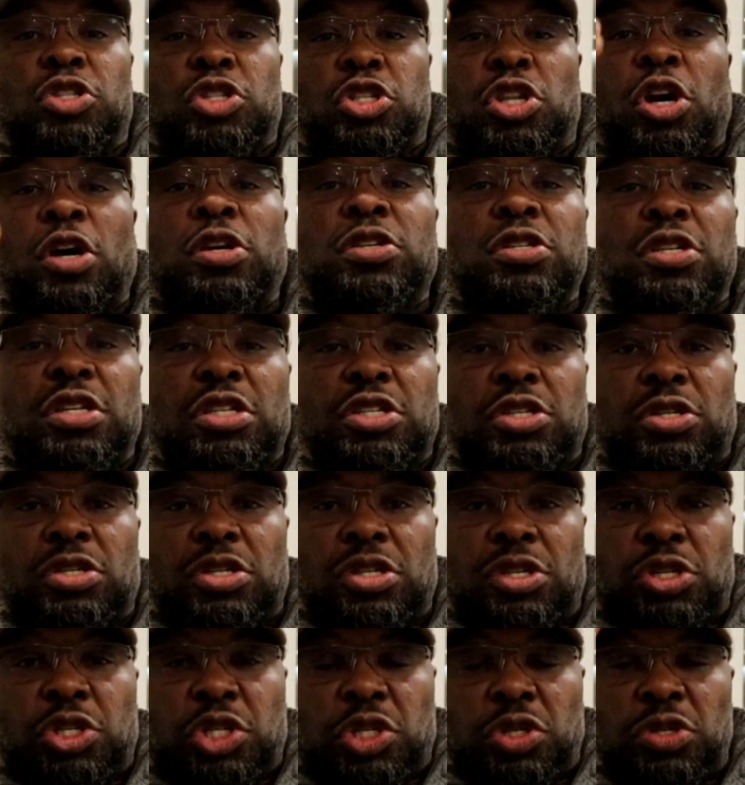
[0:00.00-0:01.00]

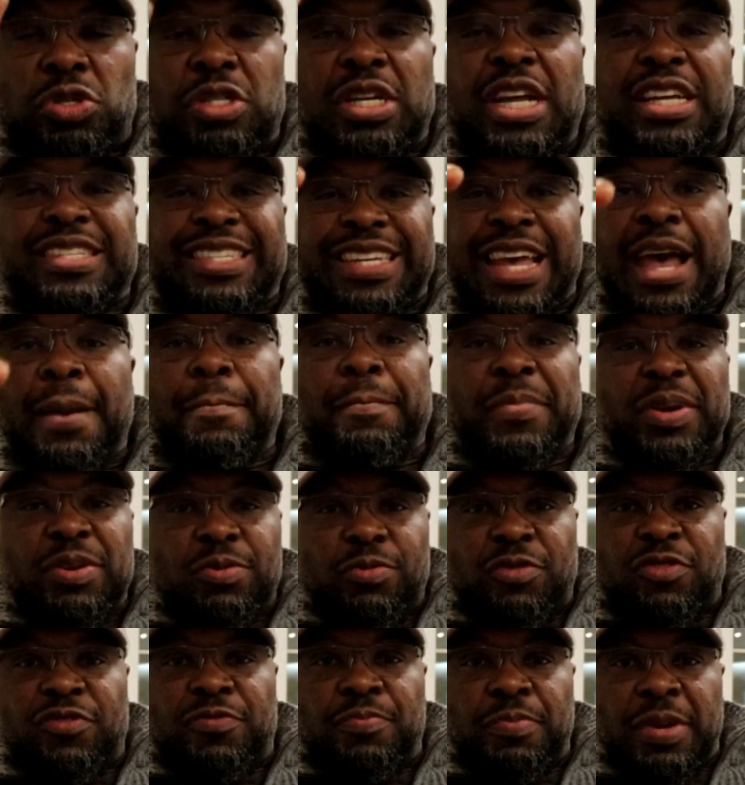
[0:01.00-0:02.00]
you shouldn't have
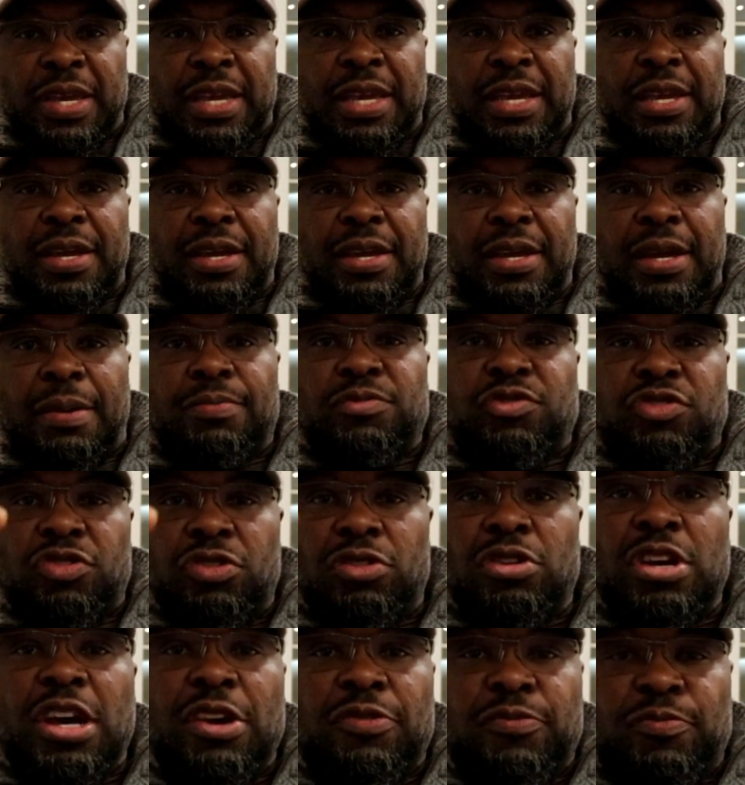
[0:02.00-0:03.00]
tampered with me. I'm
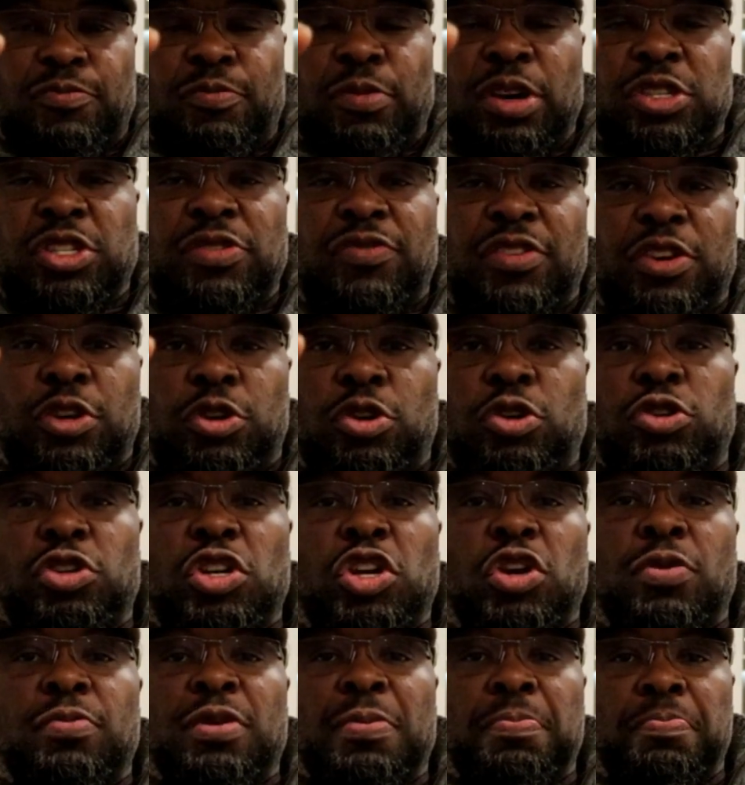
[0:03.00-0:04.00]
too much of a
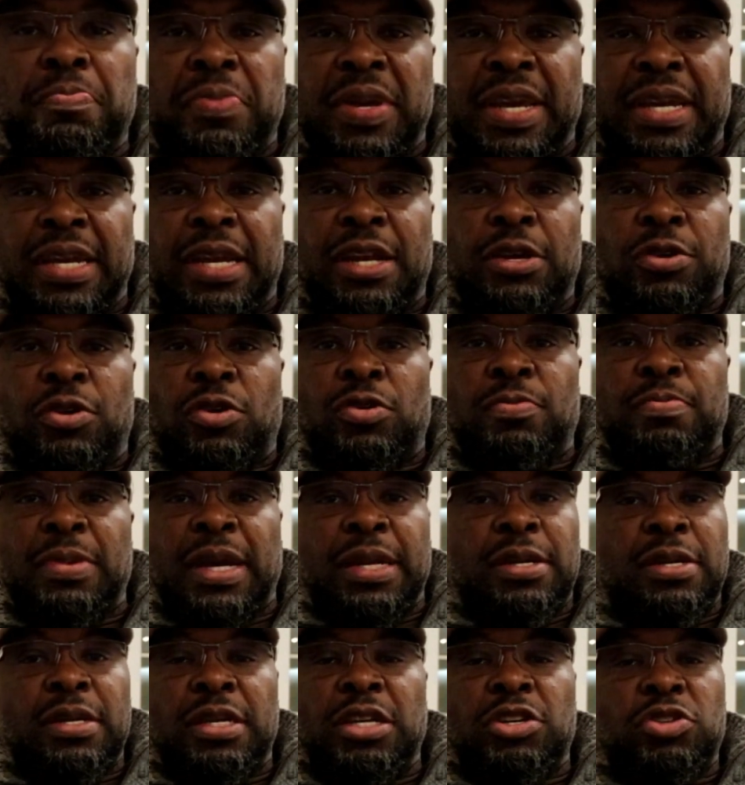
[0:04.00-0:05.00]
good human being and a good
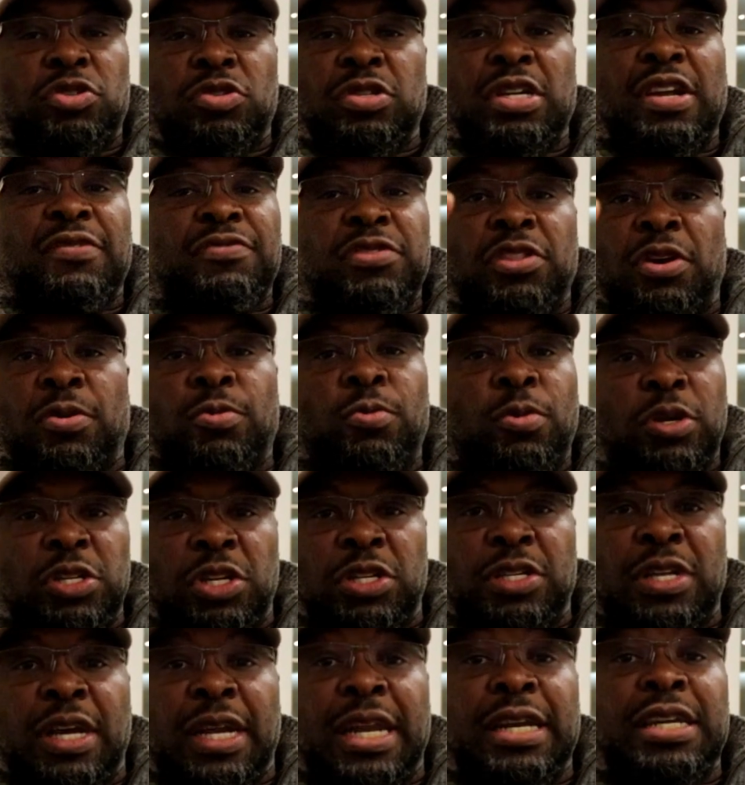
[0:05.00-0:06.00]
man. You shouldn't have done what
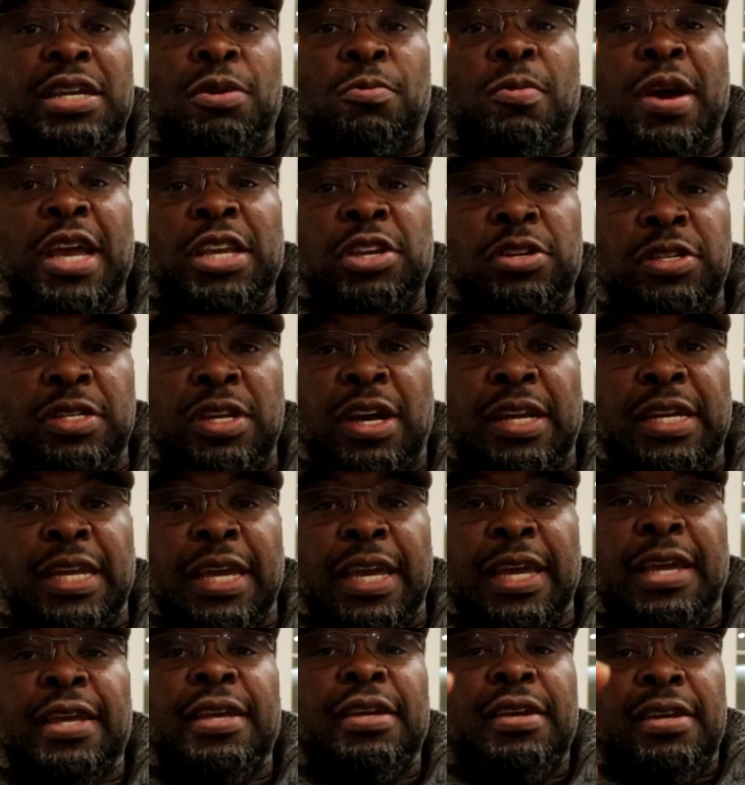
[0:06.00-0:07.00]
you've done. And the way you've done
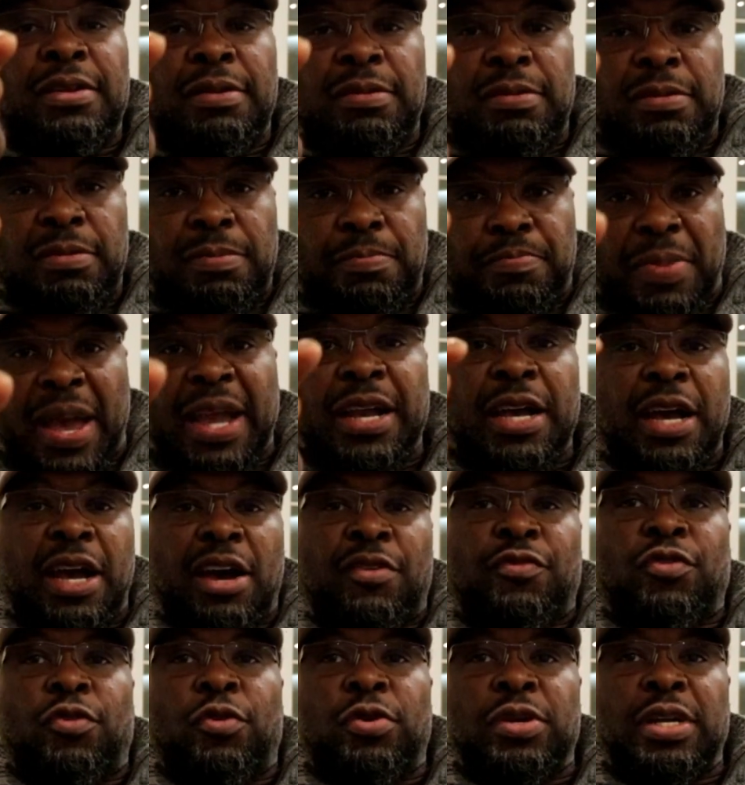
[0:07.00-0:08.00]
it, bang out
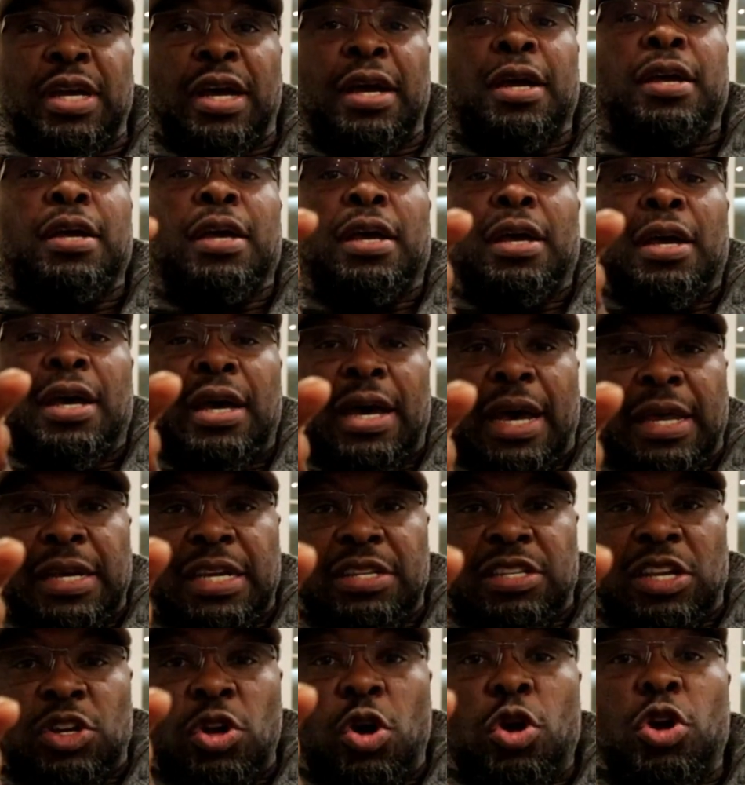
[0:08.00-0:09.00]
of order, and
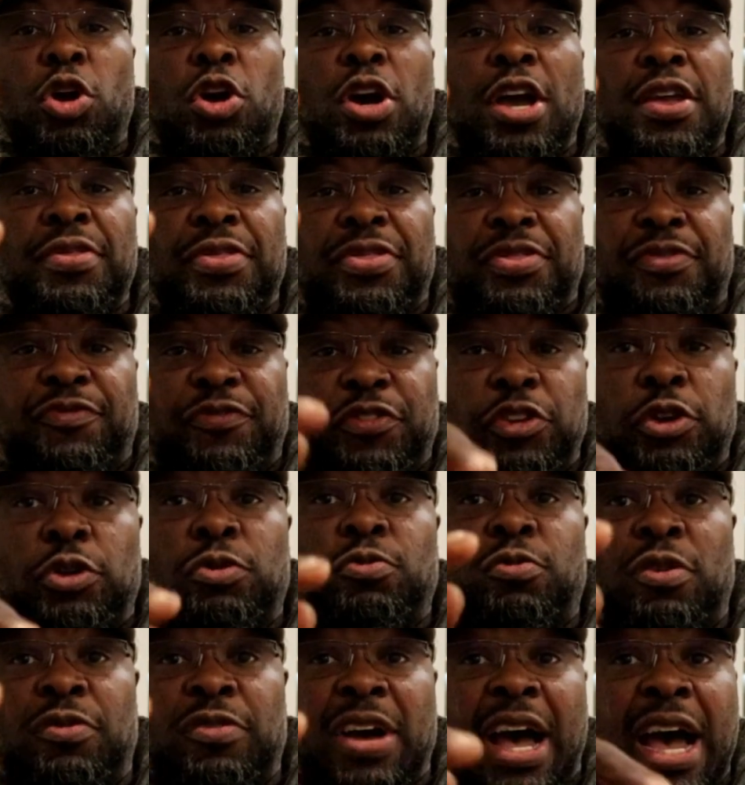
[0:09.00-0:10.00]
it's an ongoing
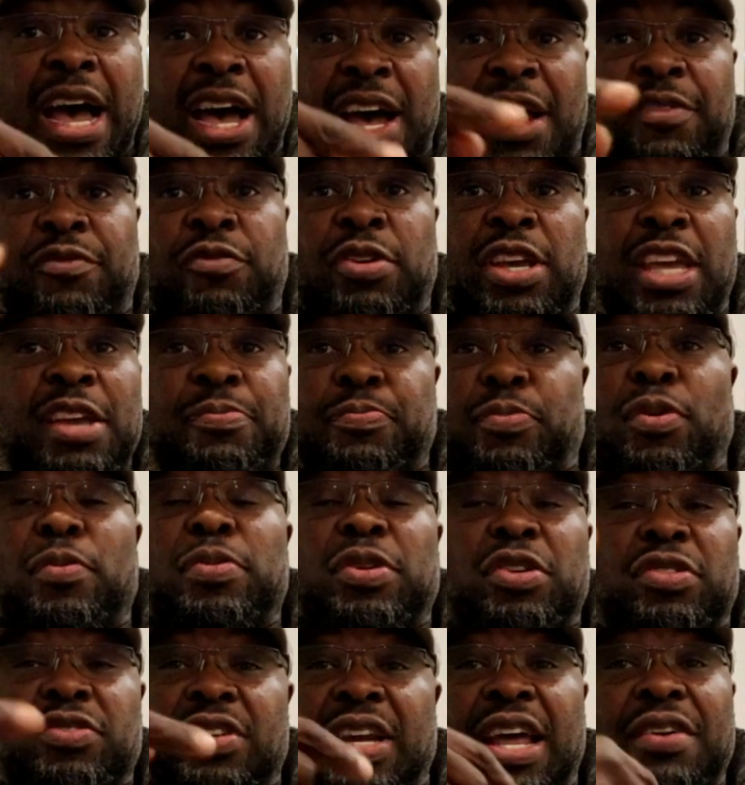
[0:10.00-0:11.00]
feud with, he
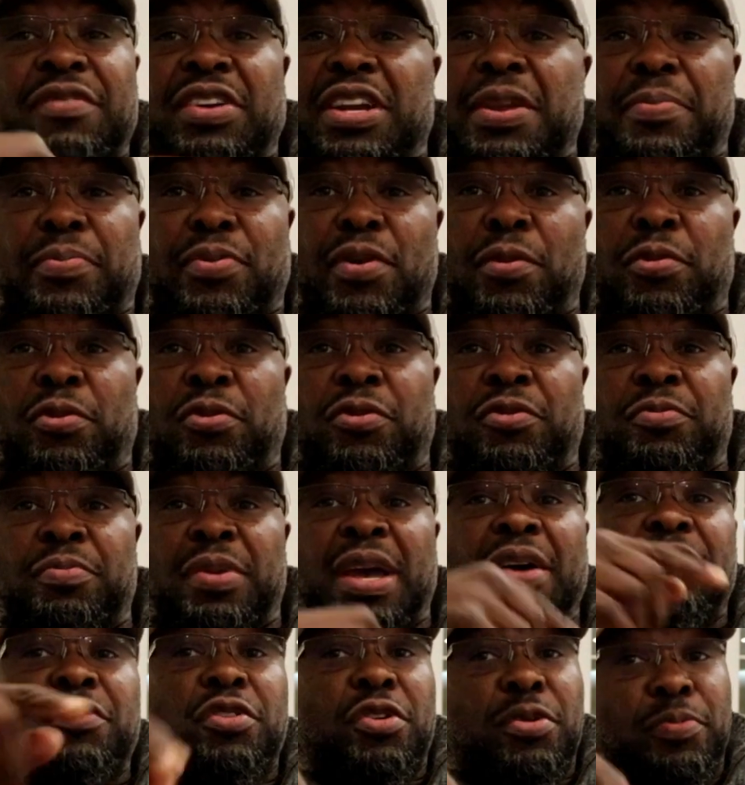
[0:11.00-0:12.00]
probably doesn't have any problem with
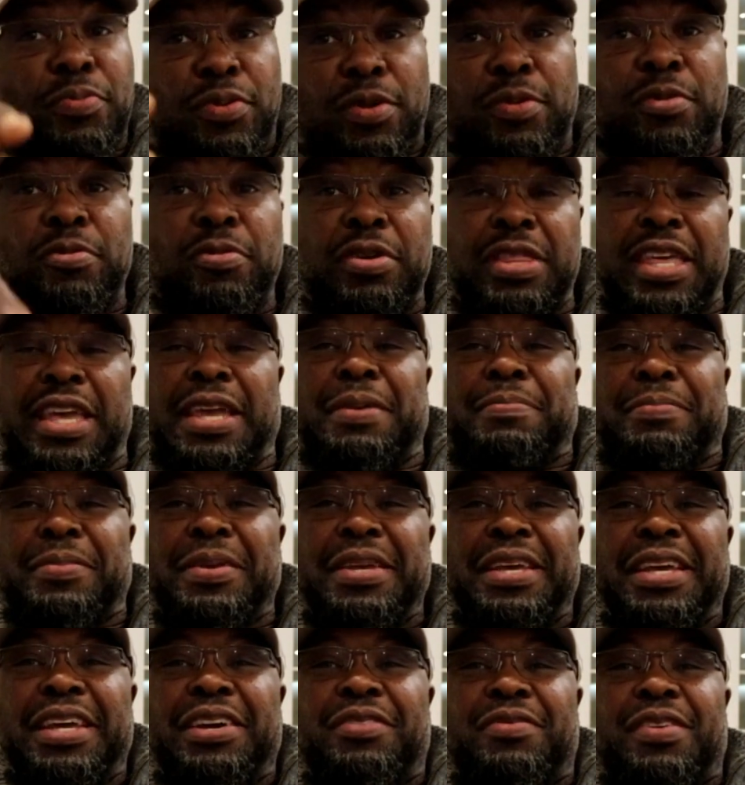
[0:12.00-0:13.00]
me. I've got a problem with him,
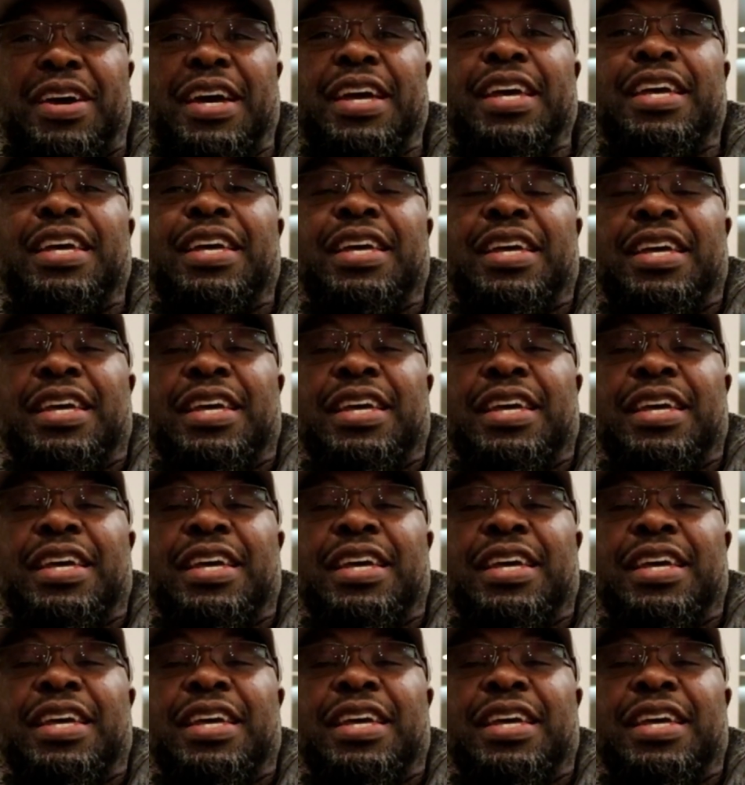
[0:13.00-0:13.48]
right?